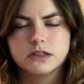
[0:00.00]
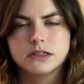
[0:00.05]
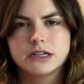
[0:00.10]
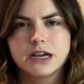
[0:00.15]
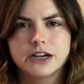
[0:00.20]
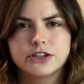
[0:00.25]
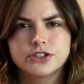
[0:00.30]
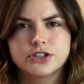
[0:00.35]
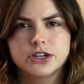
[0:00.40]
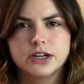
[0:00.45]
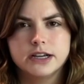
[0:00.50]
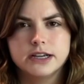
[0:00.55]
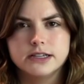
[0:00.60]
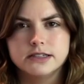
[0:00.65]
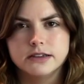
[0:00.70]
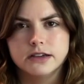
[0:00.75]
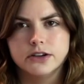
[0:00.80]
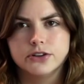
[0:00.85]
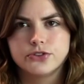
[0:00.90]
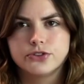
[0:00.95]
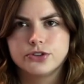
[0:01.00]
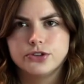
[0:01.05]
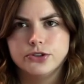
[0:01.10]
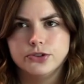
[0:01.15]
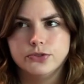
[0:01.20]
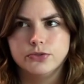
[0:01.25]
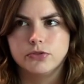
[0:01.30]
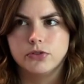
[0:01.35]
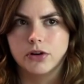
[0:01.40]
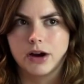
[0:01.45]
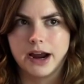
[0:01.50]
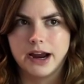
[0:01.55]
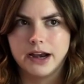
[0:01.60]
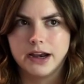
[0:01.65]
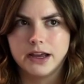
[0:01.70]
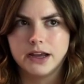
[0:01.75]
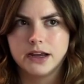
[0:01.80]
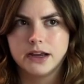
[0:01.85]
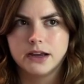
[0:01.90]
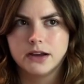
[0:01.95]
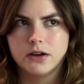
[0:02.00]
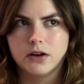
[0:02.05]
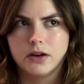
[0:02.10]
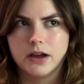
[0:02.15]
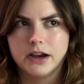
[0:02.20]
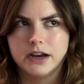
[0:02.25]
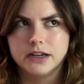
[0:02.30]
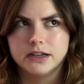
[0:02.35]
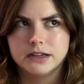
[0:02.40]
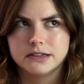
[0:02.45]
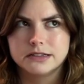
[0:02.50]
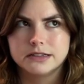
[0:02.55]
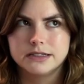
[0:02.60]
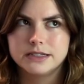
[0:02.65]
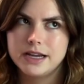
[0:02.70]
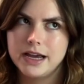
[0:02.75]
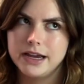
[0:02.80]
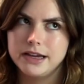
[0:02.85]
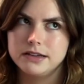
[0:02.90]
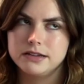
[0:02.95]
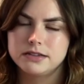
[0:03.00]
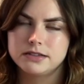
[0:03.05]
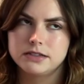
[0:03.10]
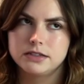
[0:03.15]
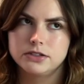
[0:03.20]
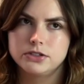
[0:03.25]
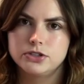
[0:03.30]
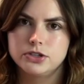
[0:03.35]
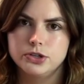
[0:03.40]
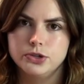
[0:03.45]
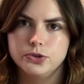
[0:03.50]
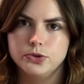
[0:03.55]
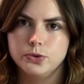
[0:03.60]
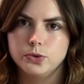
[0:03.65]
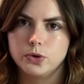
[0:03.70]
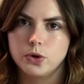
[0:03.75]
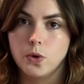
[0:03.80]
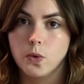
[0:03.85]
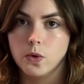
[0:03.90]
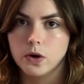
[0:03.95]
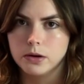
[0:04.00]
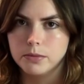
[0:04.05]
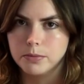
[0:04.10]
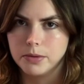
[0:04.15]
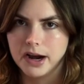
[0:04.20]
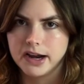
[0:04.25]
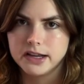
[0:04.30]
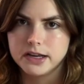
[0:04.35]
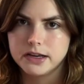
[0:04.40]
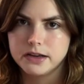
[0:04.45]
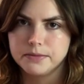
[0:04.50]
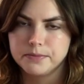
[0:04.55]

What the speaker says: texture isn't too grainy and it doesn't taste too cornbready.